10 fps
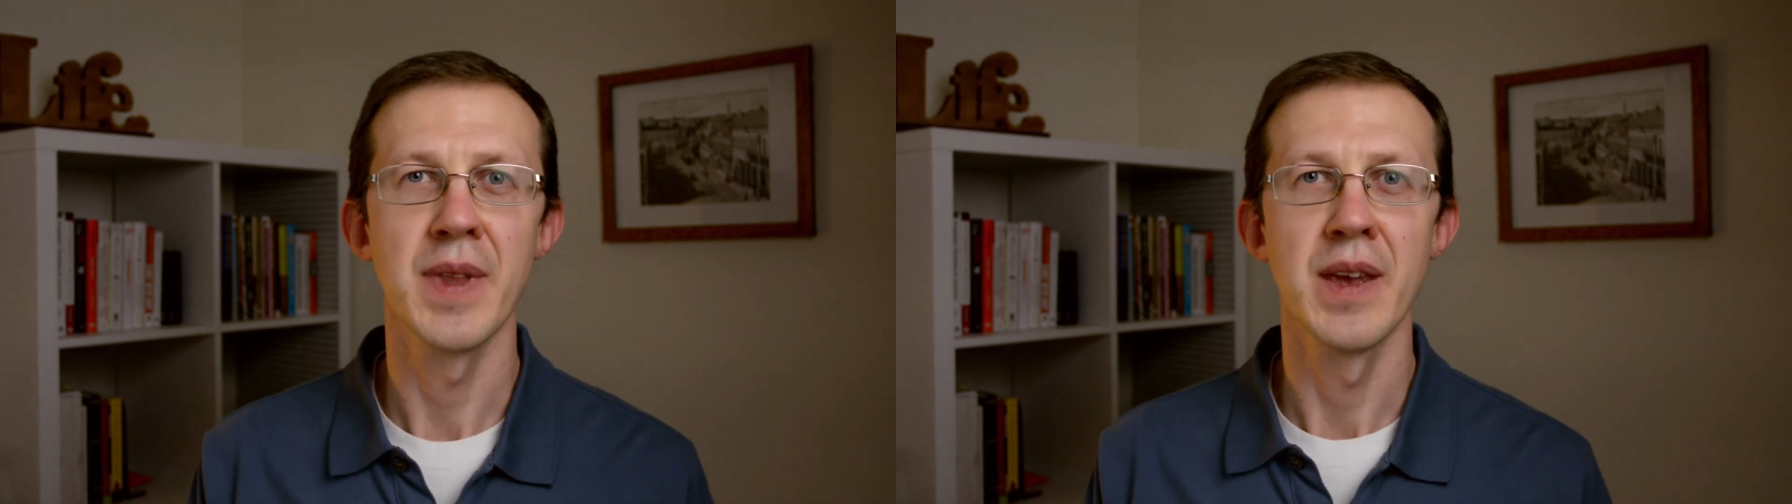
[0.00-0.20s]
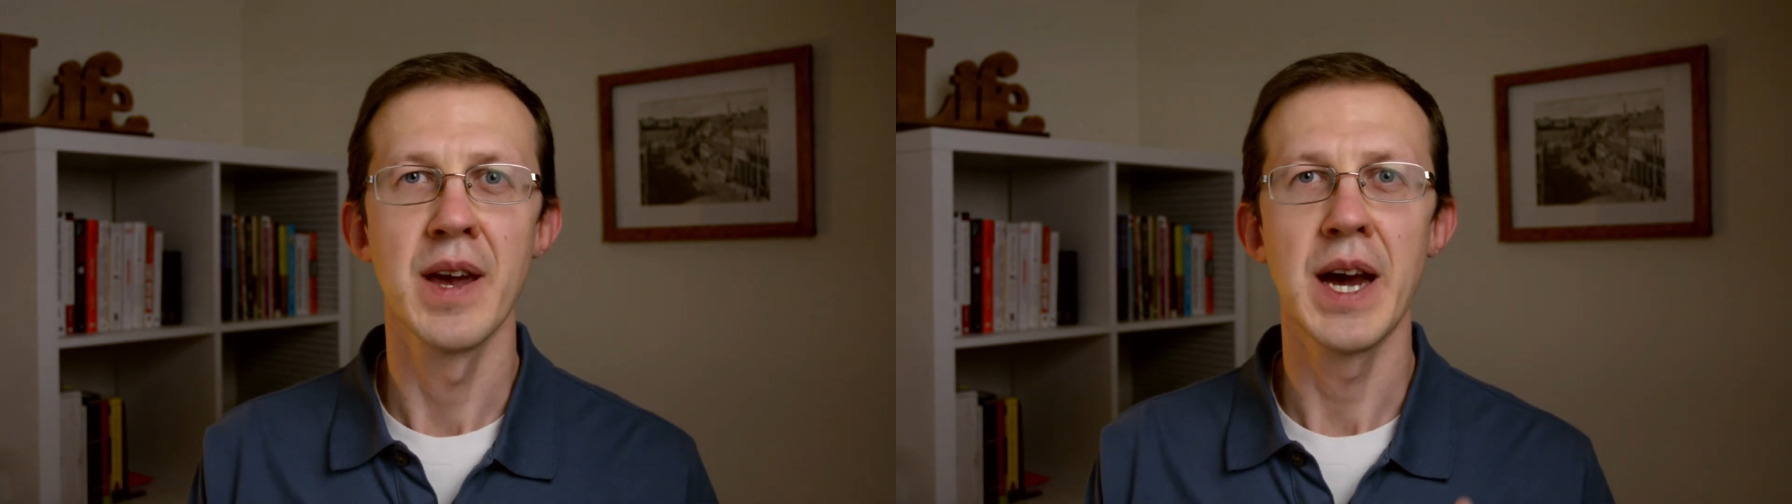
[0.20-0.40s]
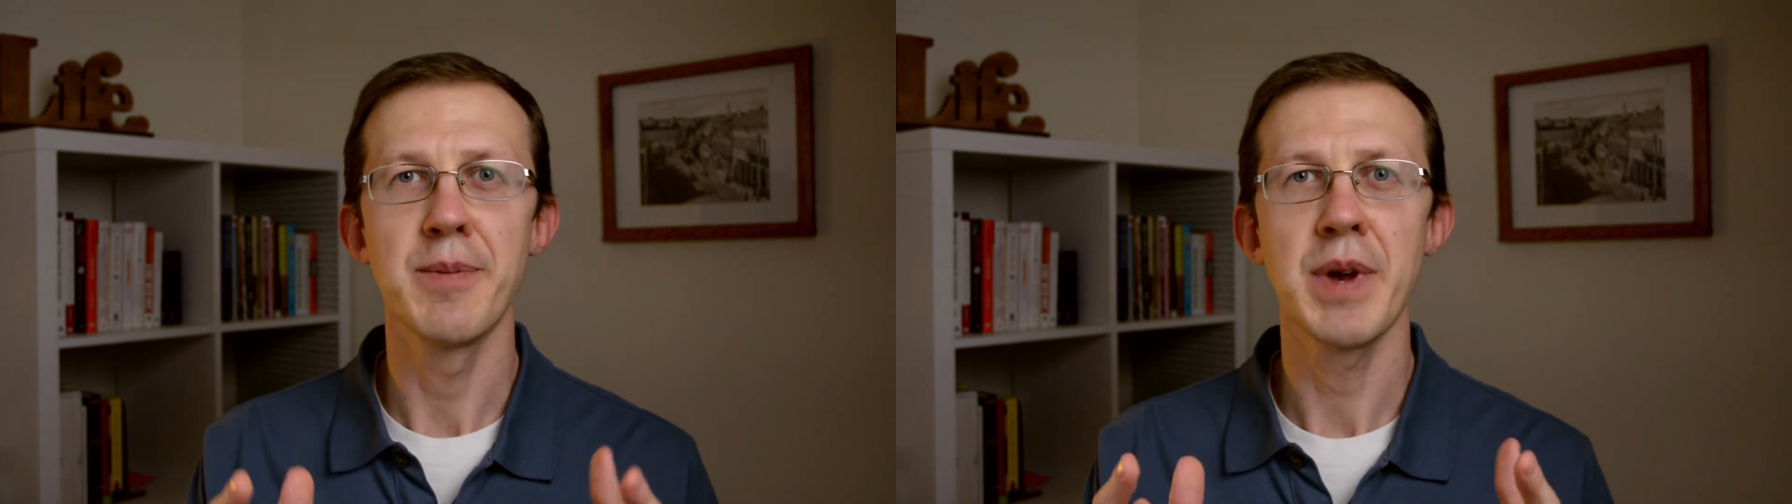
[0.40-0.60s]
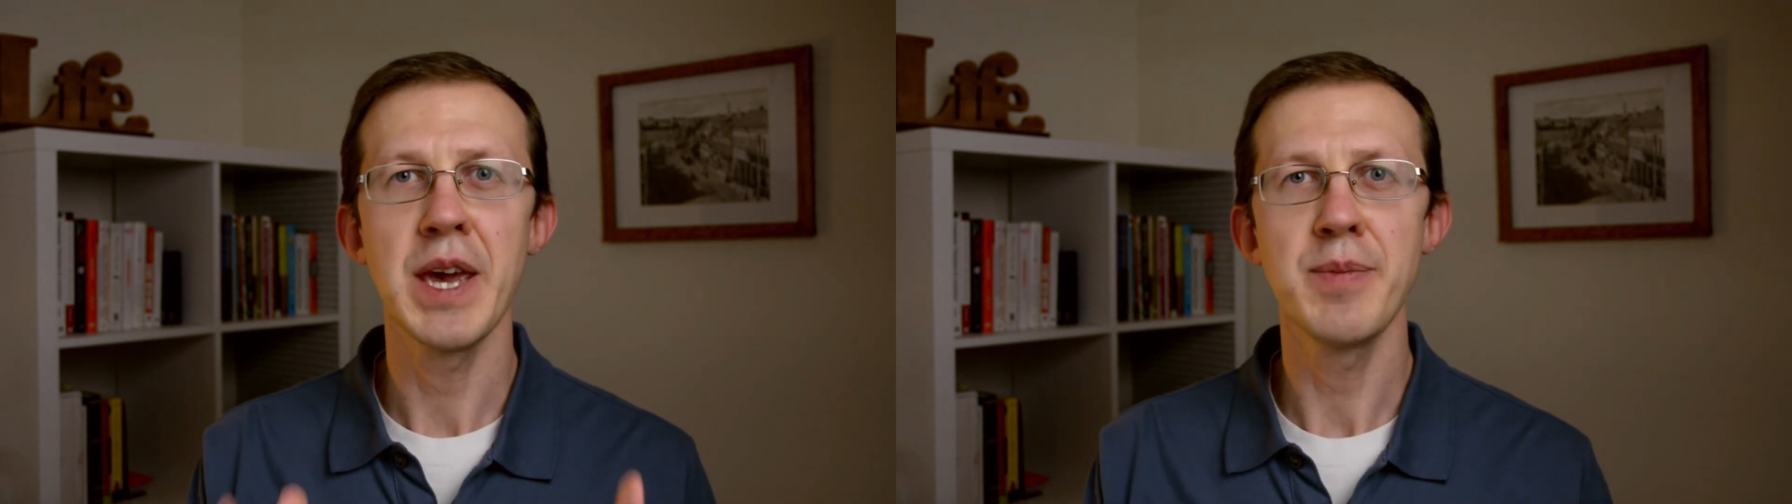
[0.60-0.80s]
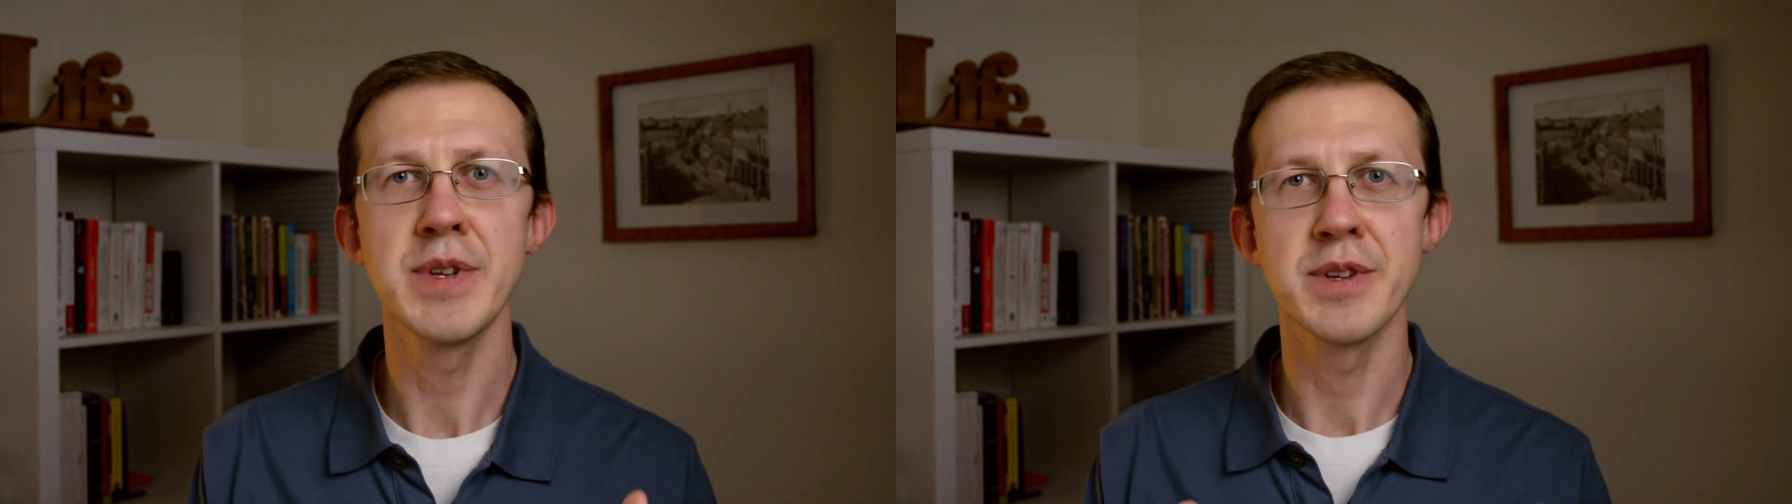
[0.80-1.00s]
I'm happy
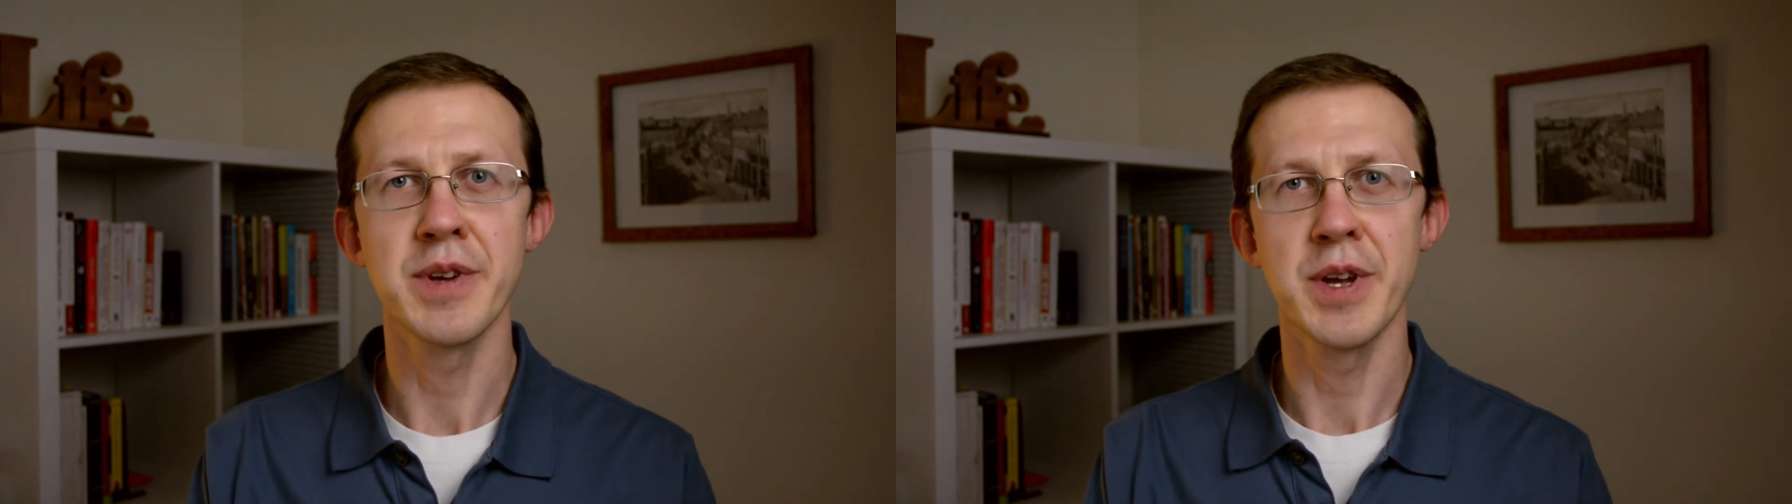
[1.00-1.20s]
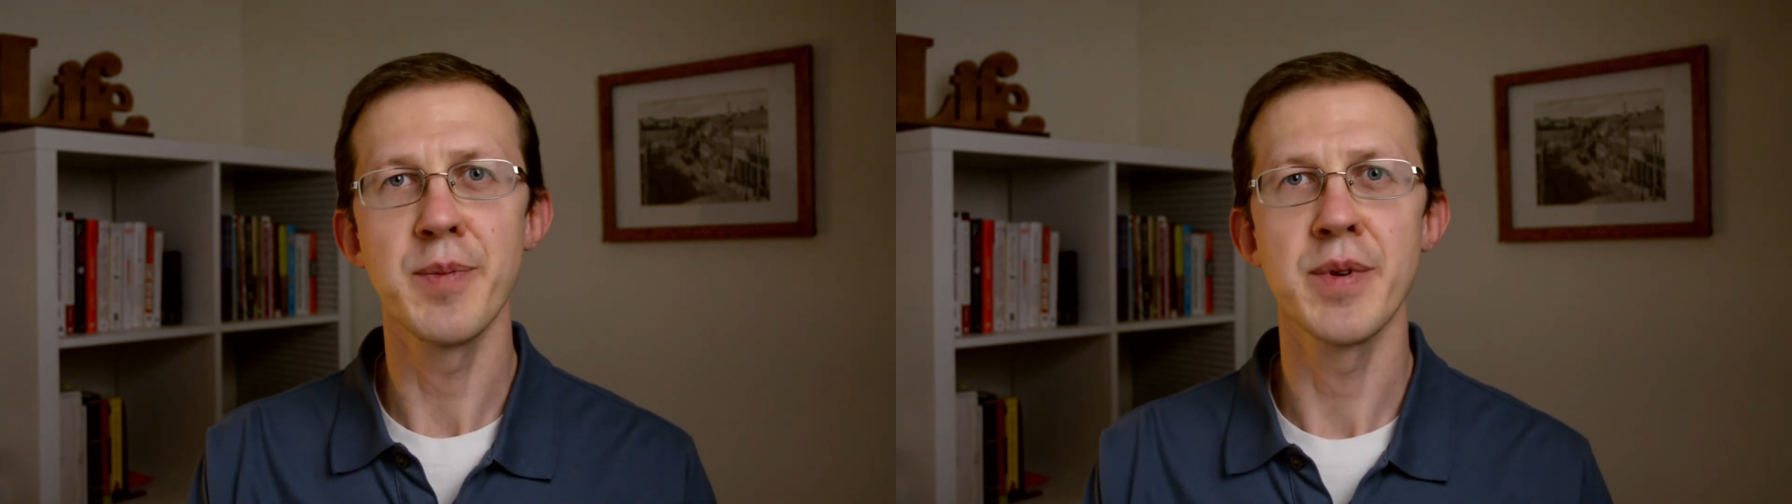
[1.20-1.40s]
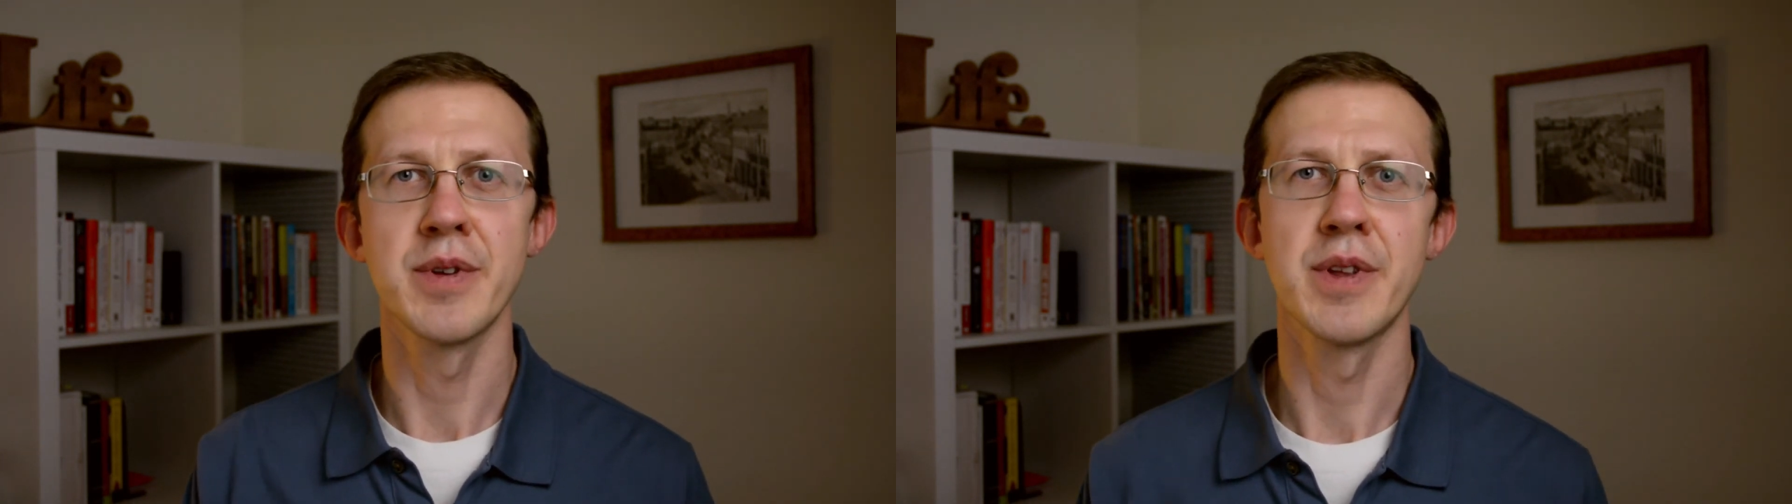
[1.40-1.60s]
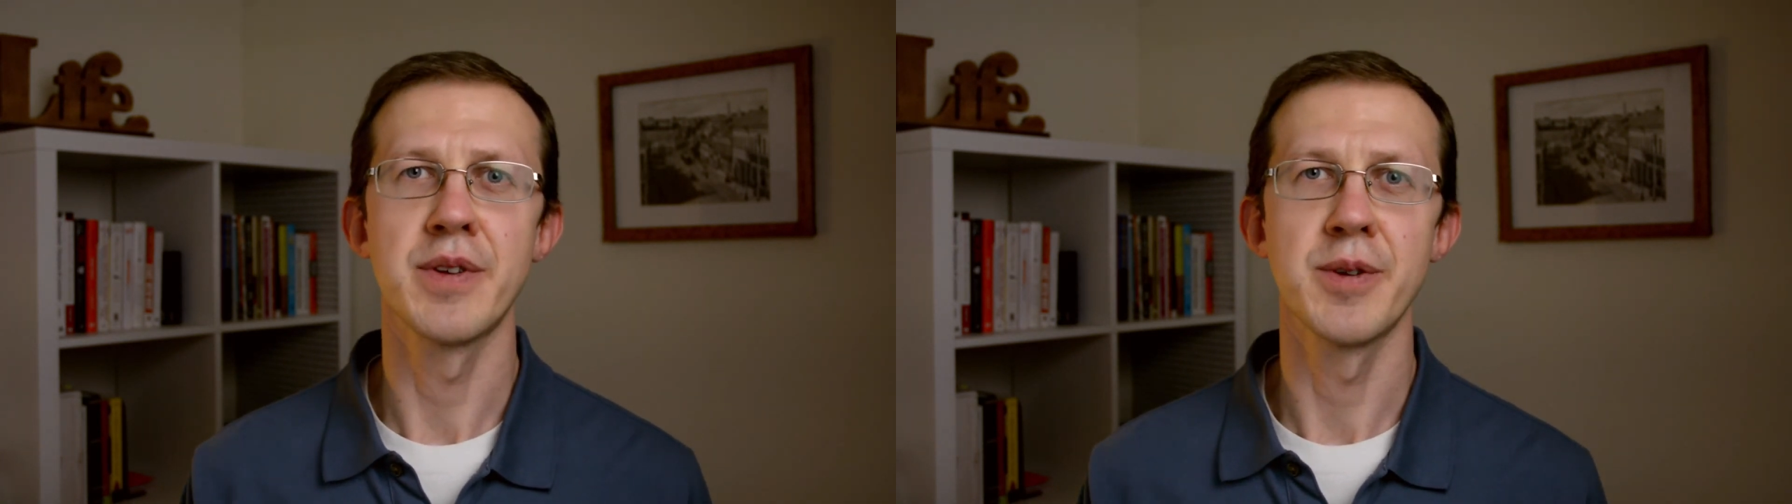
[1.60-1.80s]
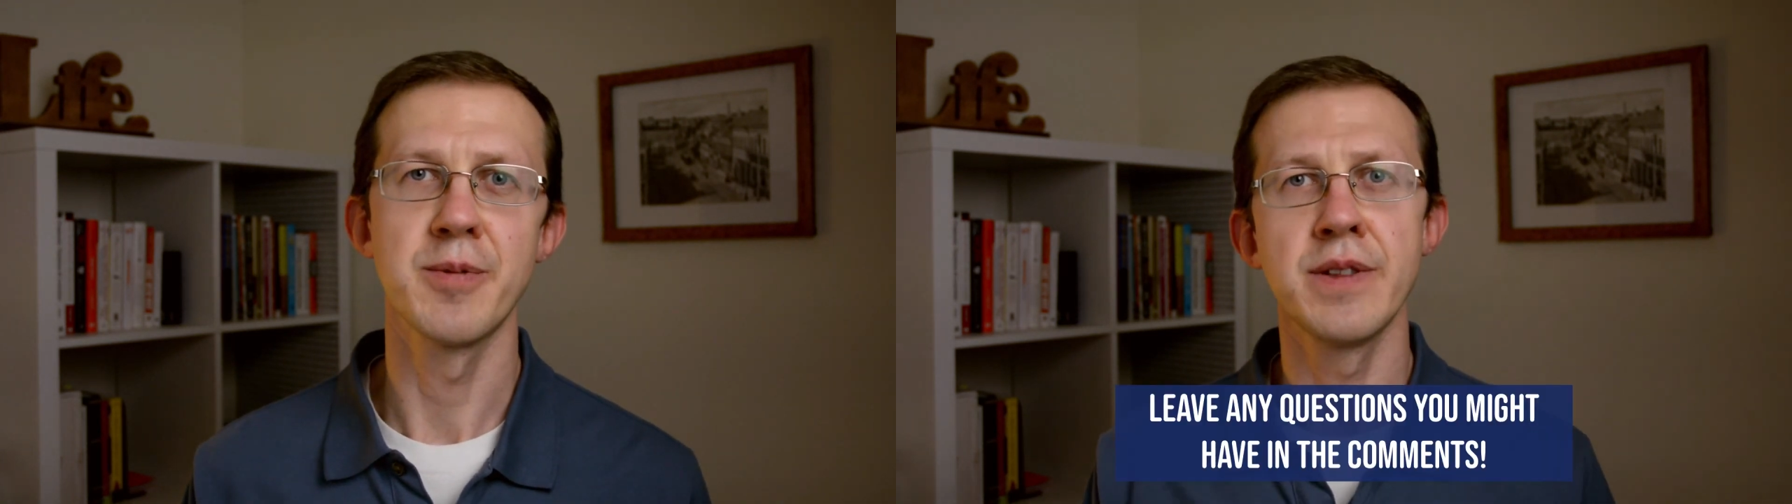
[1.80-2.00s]
to help you along the way.